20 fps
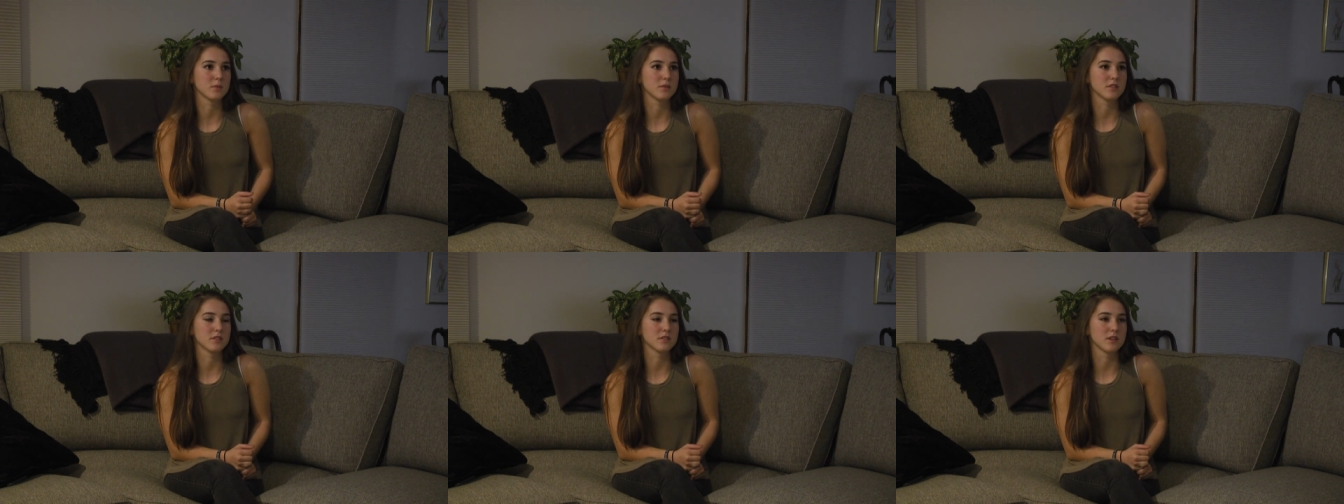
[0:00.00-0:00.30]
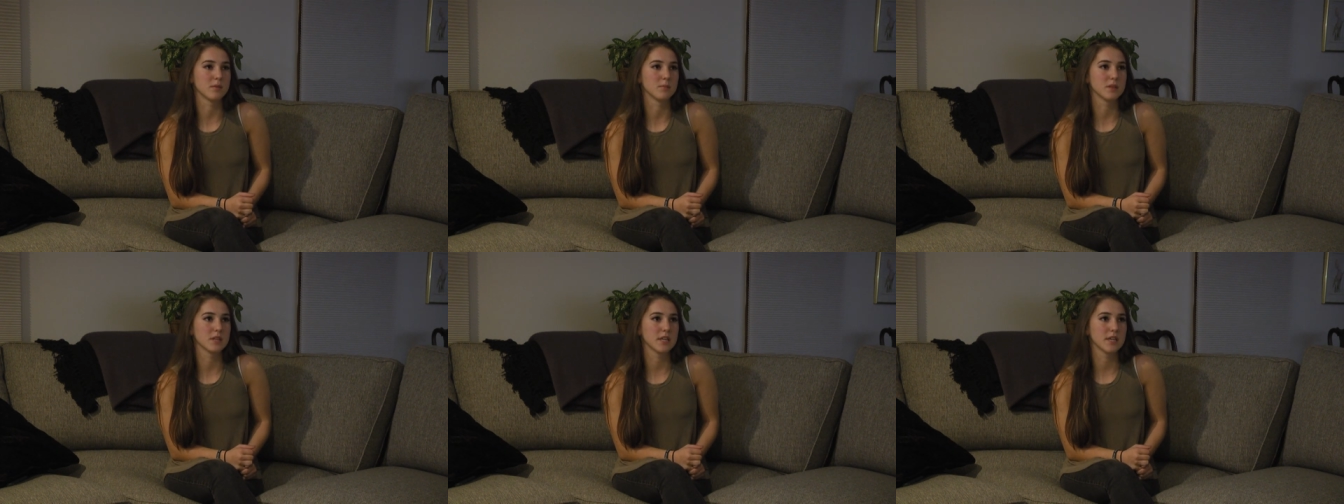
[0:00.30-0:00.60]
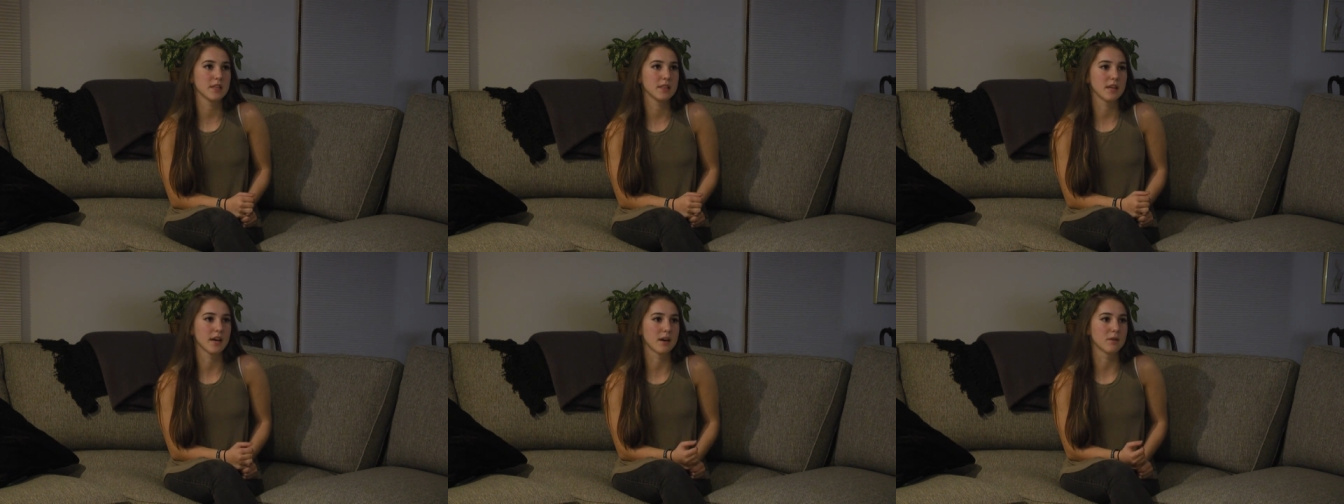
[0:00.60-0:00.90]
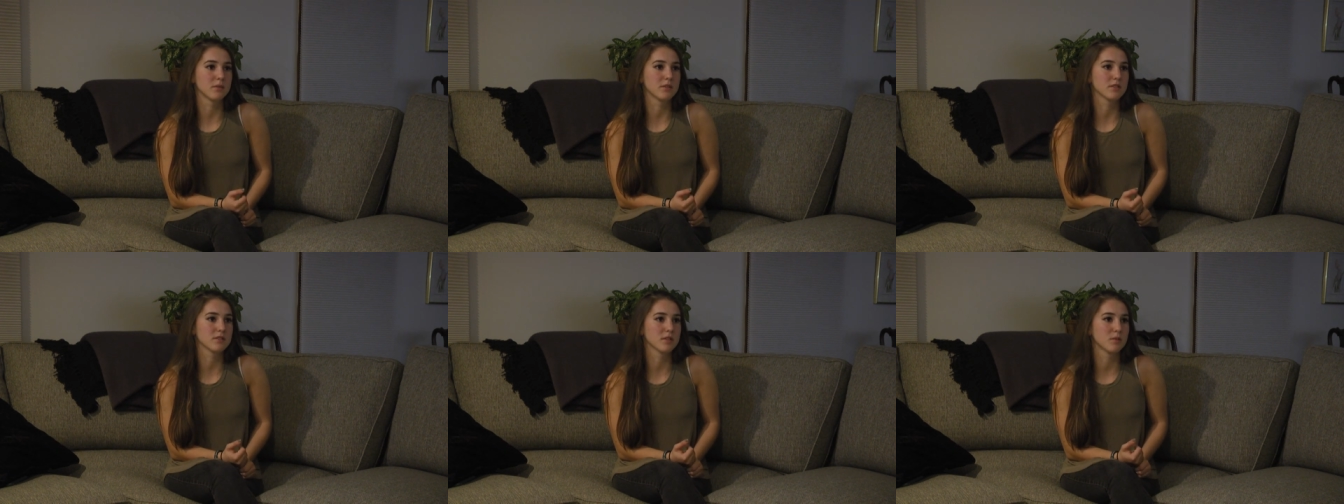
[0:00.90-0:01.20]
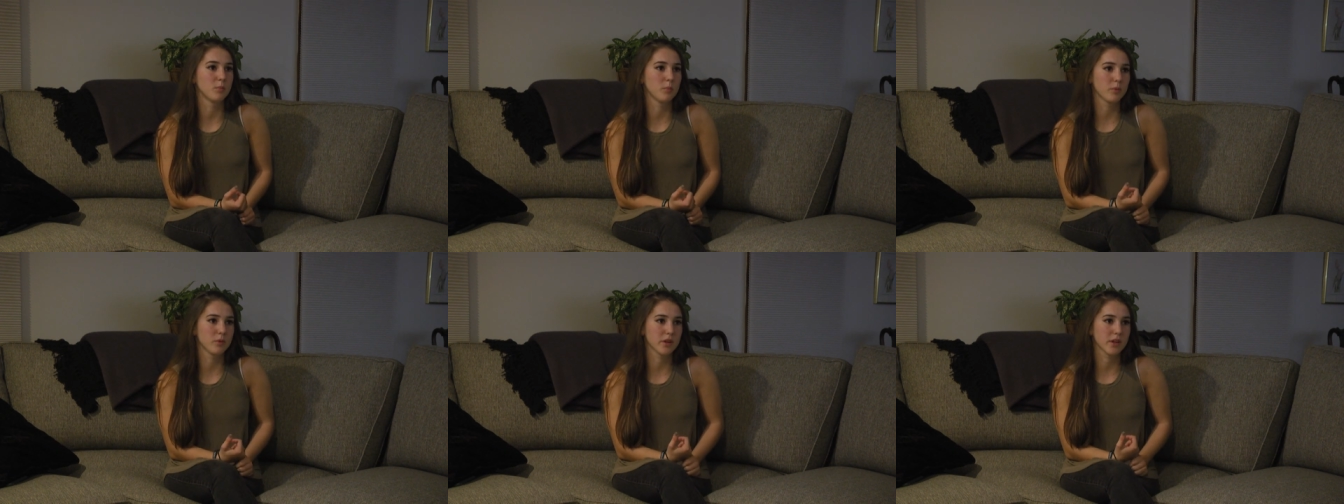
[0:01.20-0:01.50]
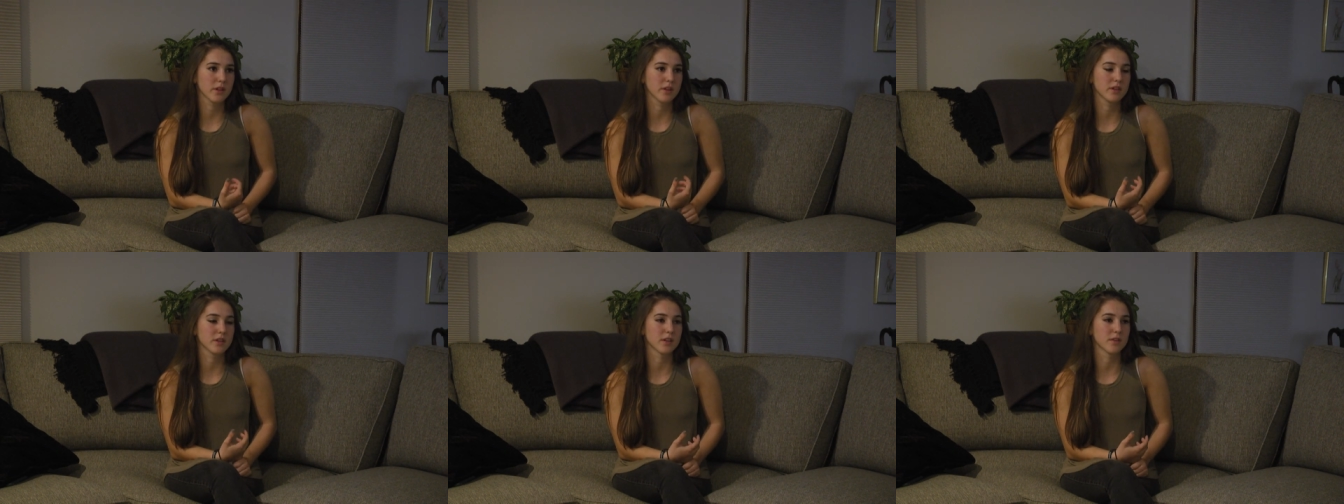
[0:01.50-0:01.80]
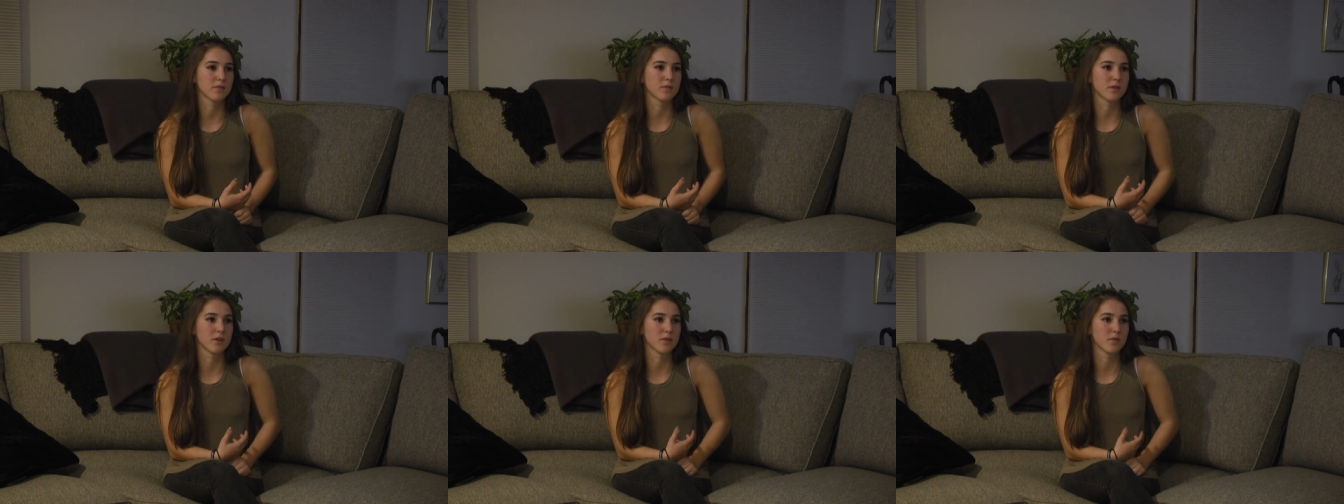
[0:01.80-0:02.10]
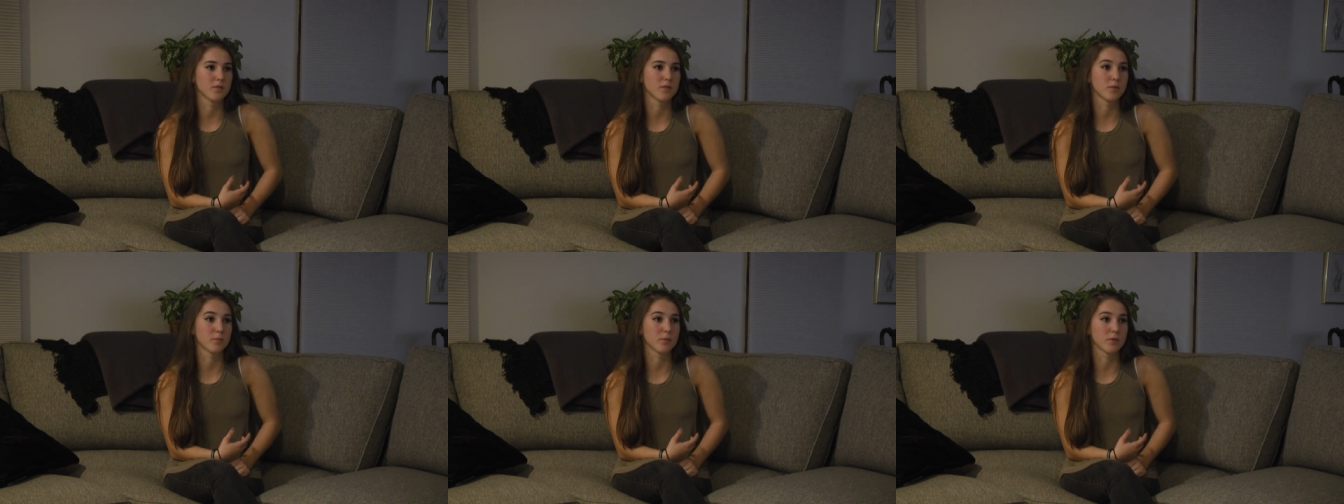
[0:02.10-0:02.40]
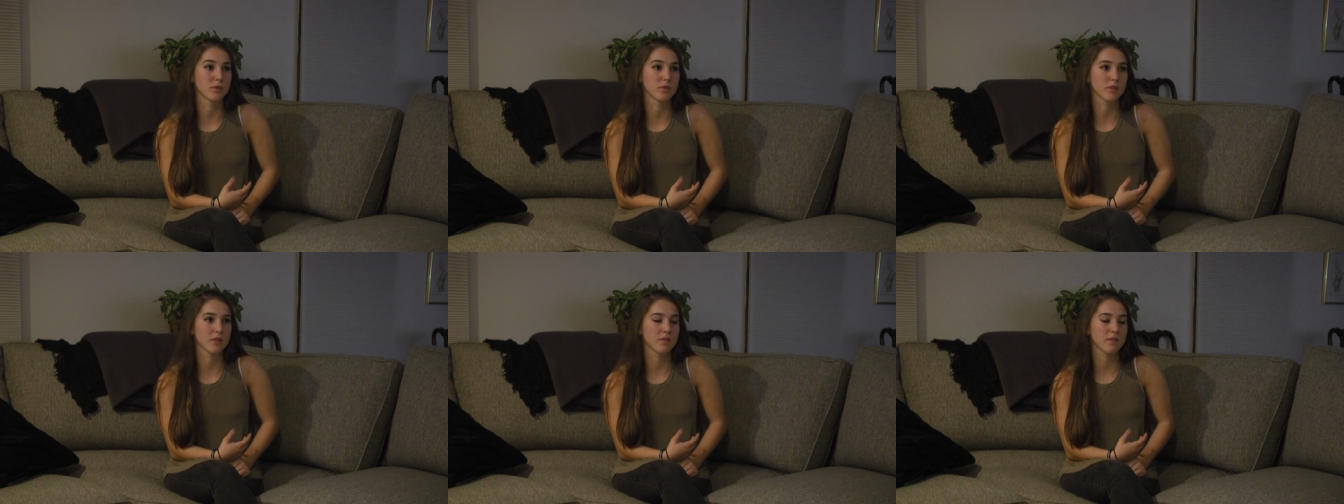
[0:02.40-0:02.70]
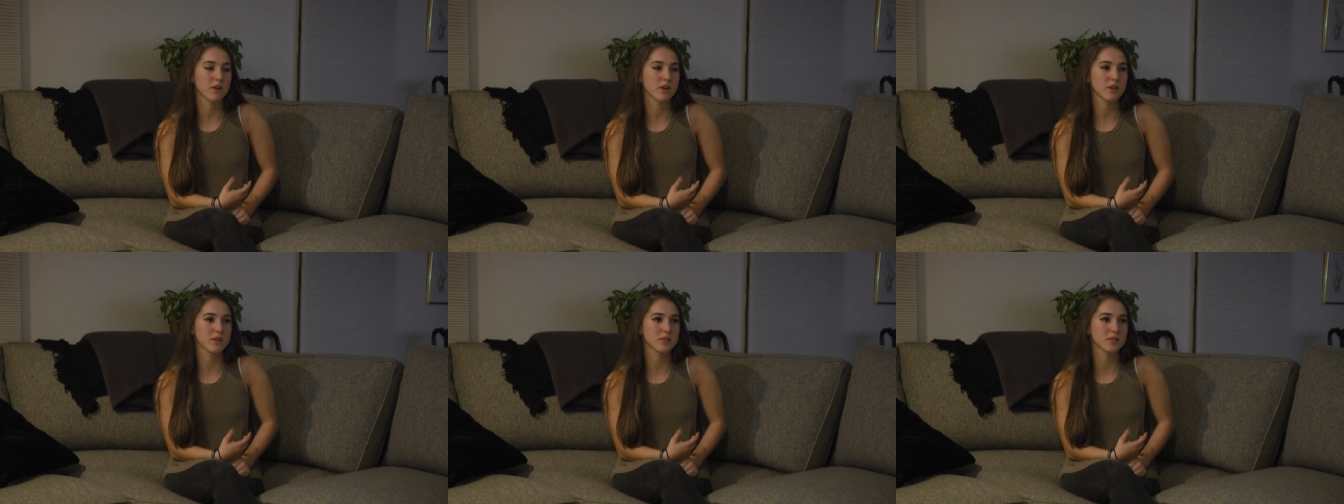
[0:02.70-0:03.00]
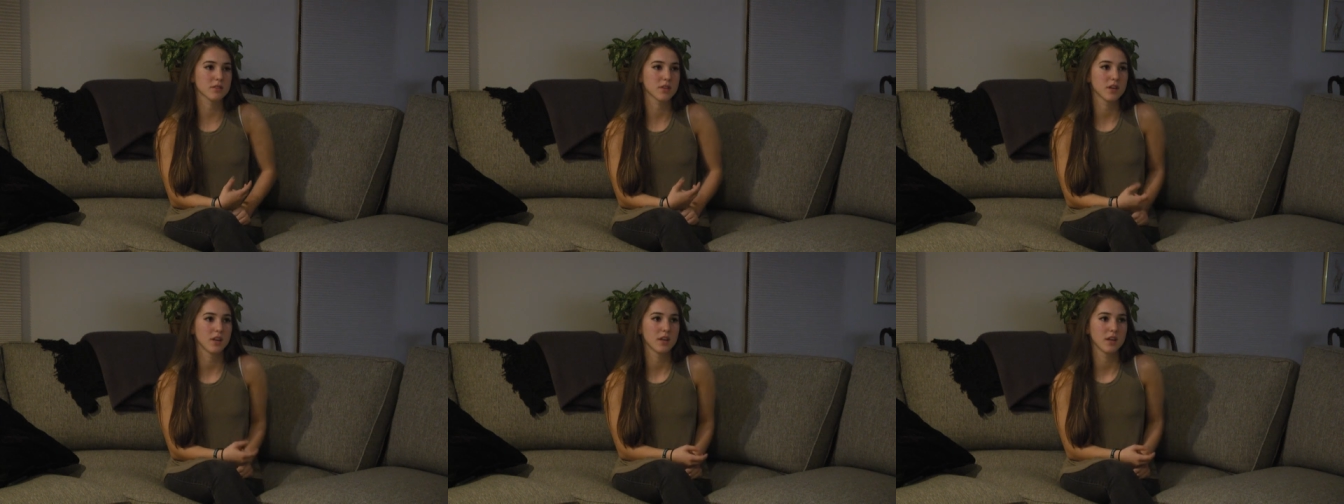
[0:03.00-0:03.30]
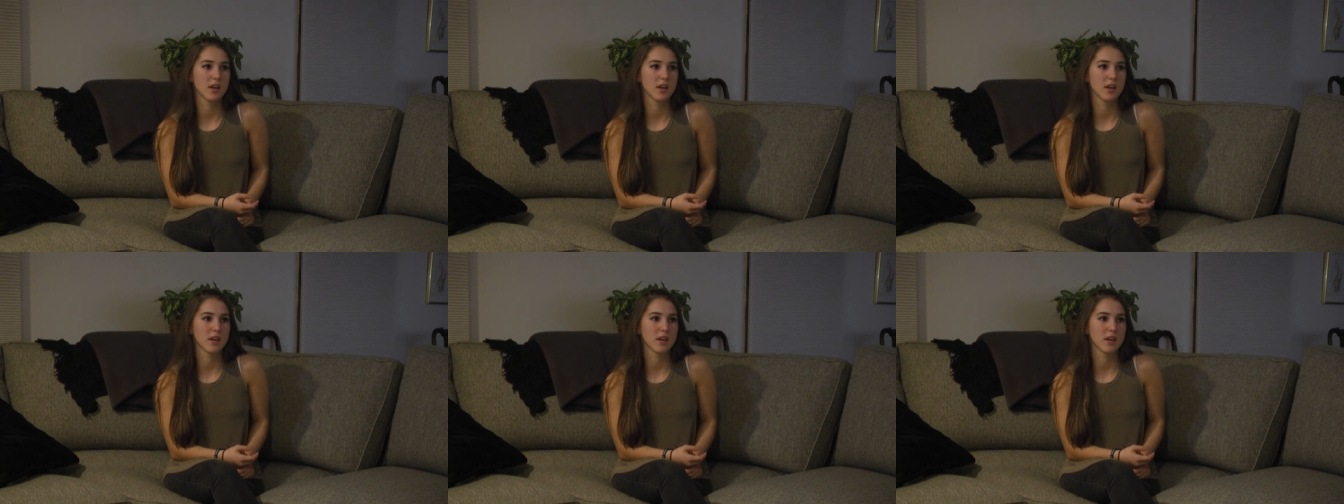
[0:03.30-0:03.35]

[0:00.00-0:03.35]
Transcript: was something that was completely different for both of us